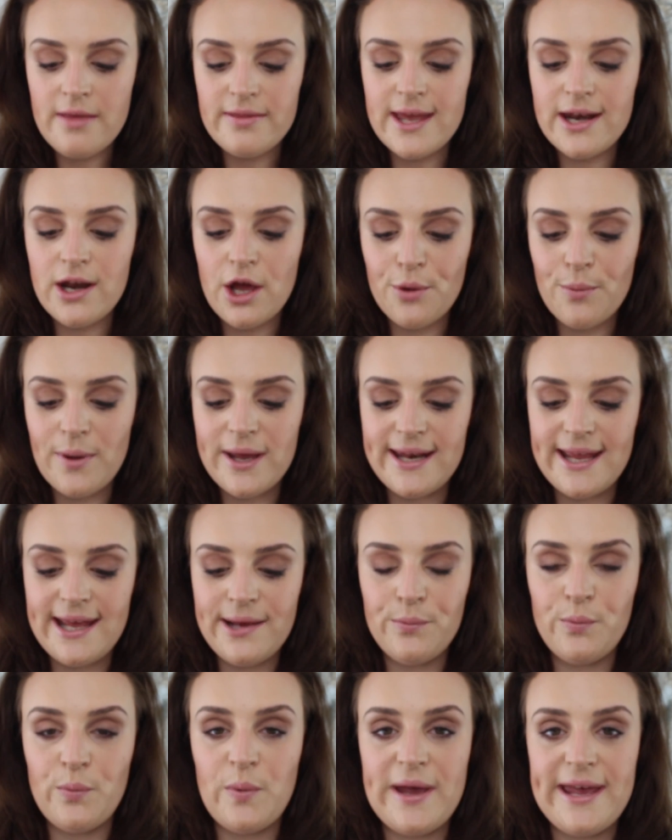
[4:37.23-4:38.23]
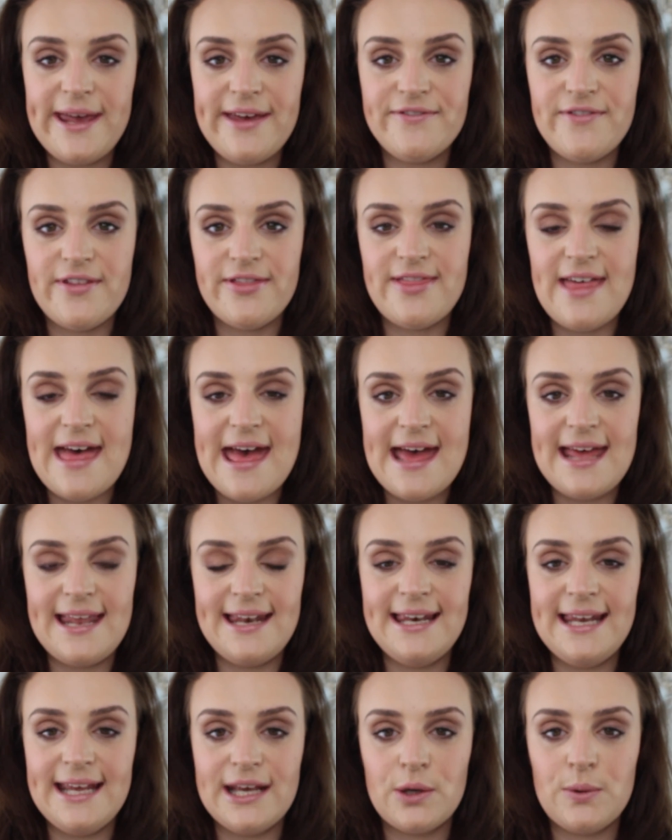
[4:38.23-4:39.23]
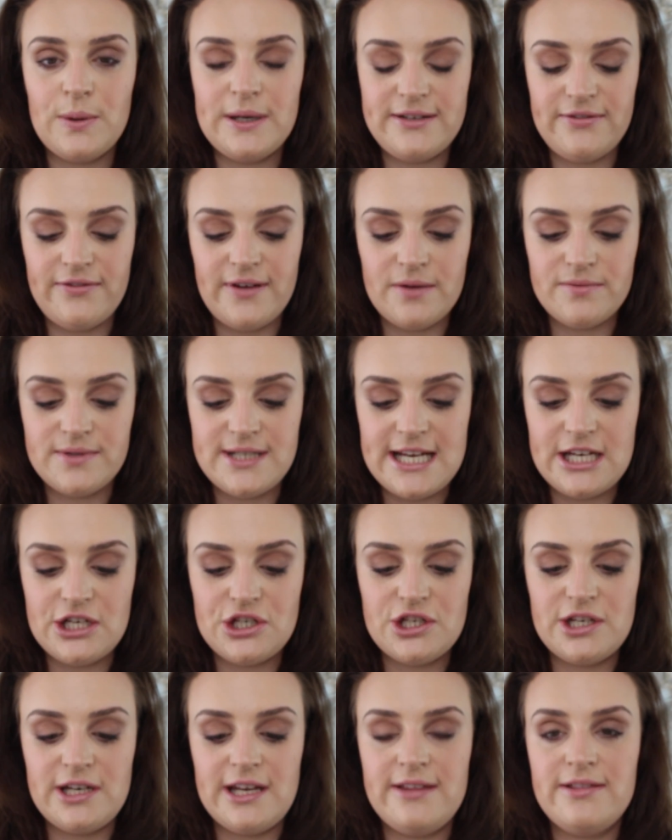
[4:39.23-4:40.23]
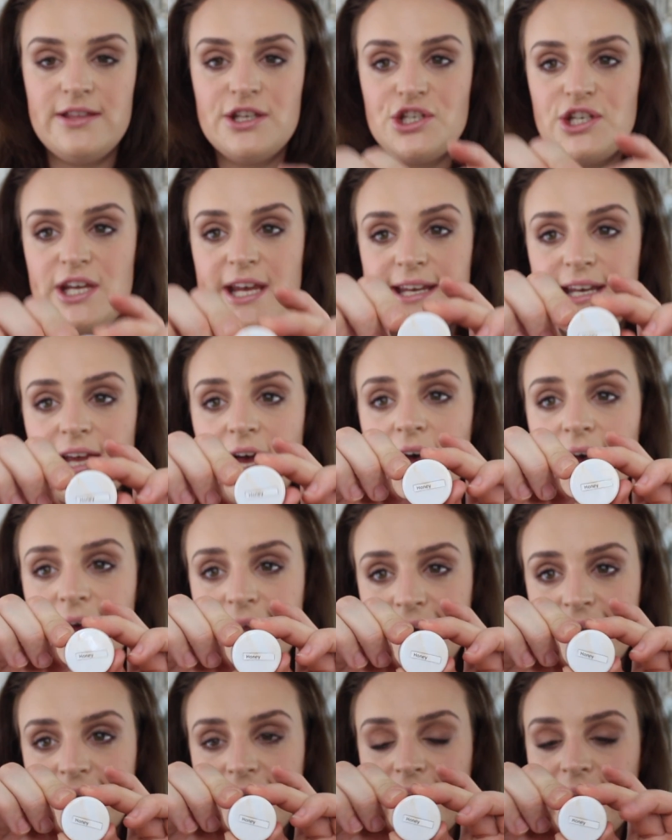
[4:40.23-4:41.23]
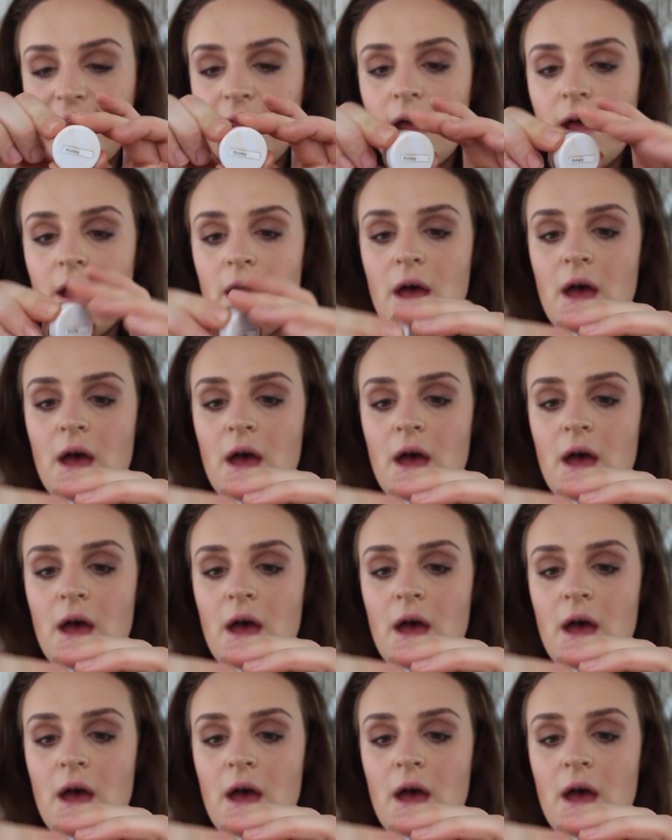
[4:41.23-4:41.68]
Then I went in with their liquid foundation in the shade Honey.